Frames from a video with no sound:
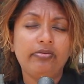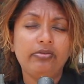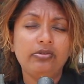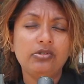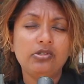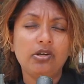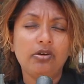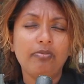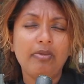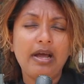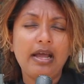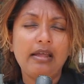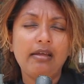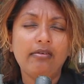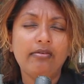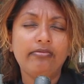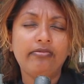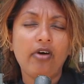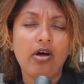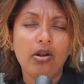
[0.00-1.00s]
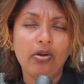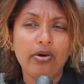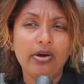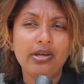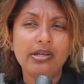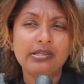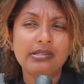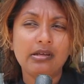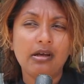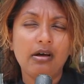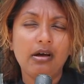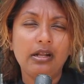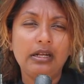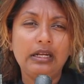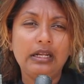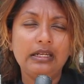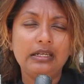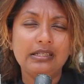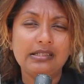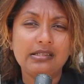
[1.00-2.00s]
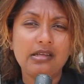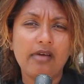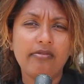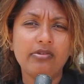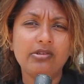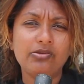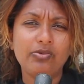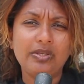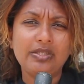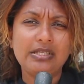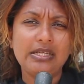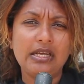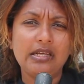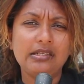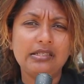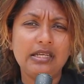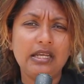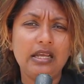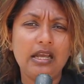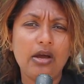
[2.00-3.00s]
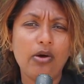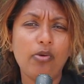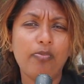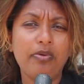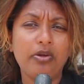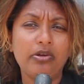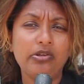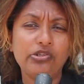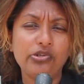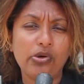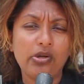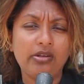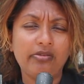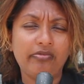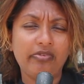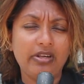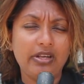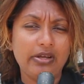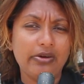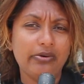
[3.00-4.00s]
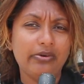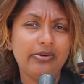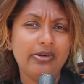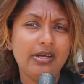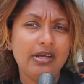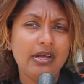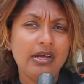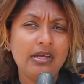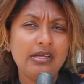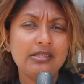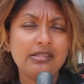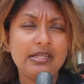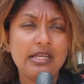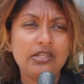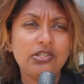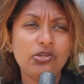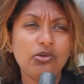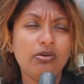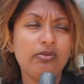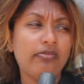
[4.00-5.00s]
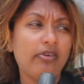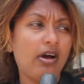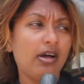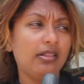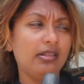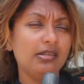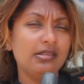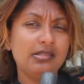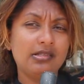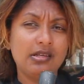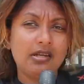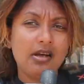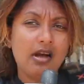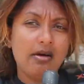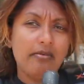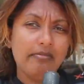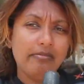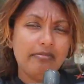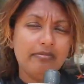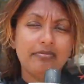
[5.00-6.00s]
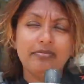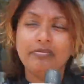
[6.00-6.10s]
to my followers on Discover Sweet T&T, I hope you enjoyed the video. Stay tuned for others to come.